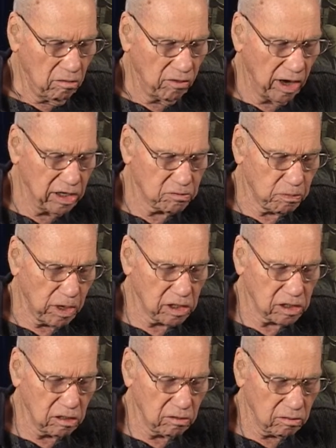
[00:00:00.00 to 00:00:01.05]
Vice
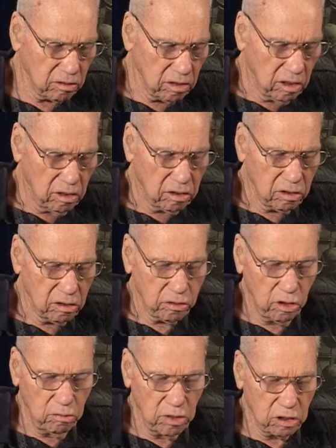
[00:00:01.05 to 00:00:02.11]
President
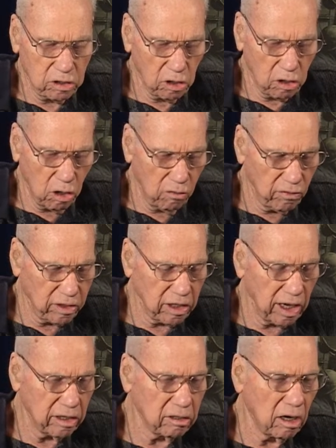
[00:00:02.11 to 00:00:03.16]
Truman took over at
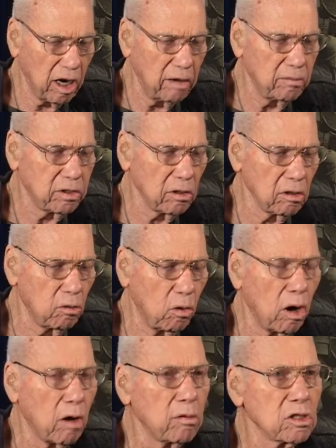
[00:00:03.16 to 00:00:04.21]
that time till the
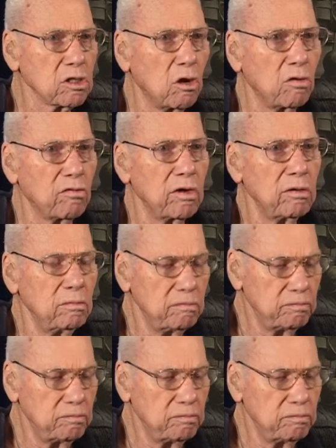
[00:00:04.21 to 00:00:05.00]
war was over.